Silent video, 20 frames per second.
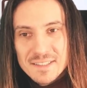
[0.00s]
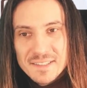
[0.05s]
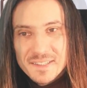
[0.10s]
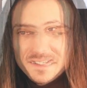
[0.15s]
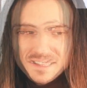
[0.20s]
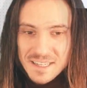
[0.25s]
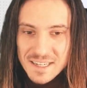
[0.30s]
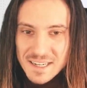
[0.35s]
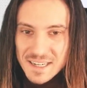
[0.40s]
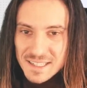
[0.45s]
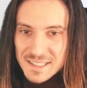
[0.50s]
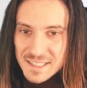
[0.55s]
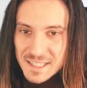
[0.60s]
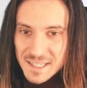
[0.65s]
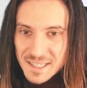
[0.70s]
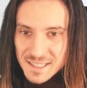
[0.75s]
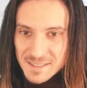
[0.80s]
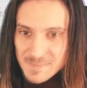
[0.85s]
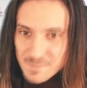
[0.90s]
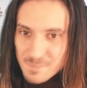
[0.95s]
There are other
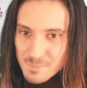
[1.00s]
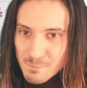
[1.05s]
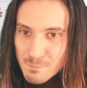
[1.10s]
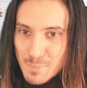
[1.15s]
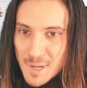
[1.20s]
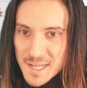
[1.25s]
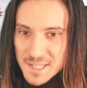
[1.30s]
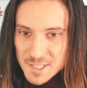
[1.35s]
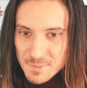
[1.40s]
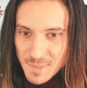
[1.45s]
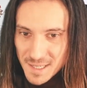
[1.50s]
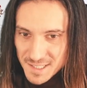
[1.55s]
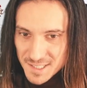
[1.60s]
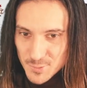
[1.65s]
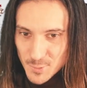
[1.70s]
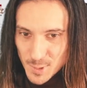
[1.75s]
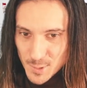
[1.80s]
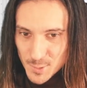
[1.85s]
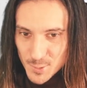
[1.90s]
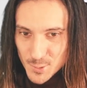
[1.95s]
benchmarks
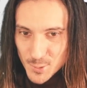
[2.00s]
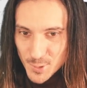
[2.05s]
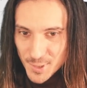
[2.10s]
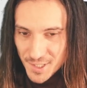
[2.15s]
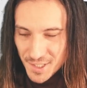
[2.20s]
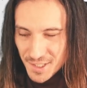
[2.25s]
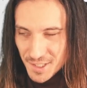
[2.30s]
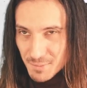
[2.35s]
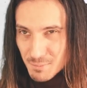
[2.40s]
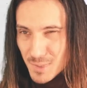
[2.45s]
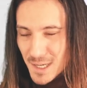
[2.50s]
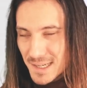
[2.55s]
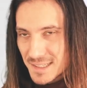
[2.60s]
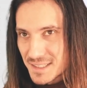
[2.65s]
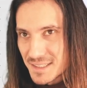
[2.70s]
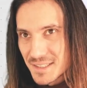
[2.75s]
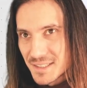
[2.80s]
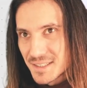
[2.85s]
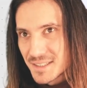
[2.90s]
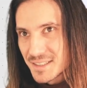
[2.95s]
we could do here, but